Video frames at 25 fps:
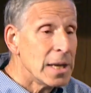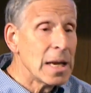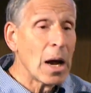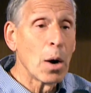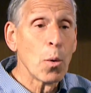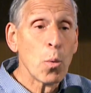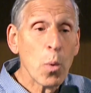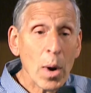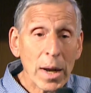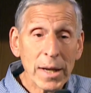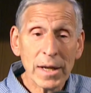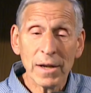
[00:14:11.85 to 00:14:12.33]

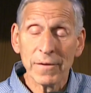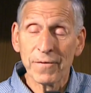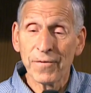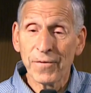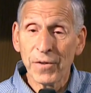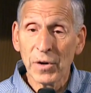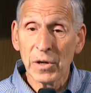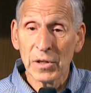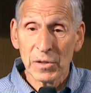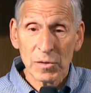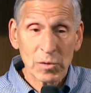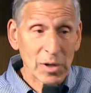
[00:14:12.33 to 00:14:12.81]
Now, when
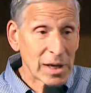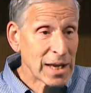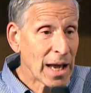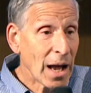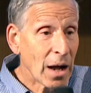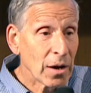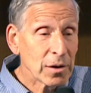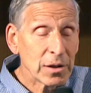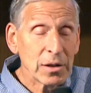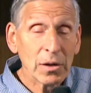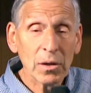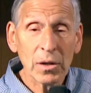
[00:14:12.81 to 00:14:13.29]
the
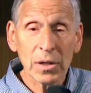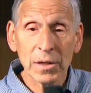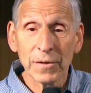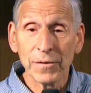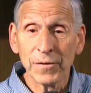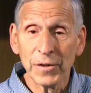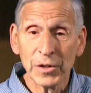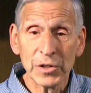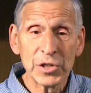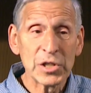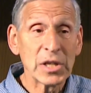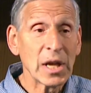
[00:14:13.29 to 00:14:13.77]

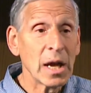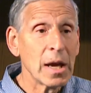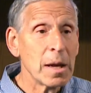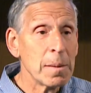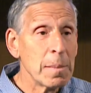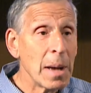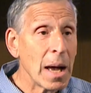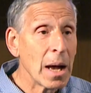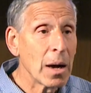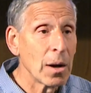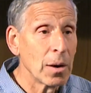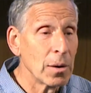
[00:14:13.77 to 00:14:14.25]
calculator first
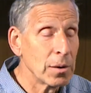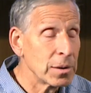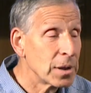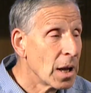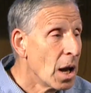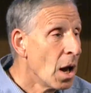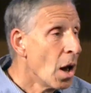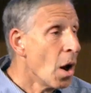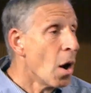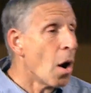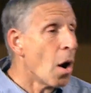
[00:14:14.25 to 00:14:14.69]
came out,